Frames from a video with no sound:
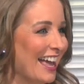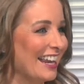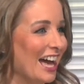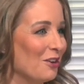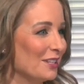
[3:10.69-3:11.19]
Right.
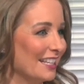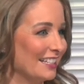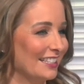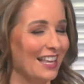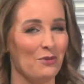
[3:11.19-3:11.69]
And I always
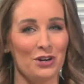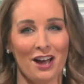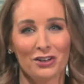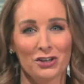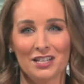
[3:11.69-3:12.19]
like to say, we're
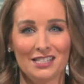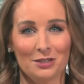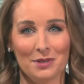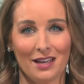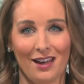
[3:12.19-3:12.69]
not cookies
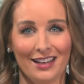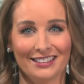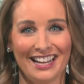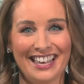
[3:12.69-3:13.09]
to be cut.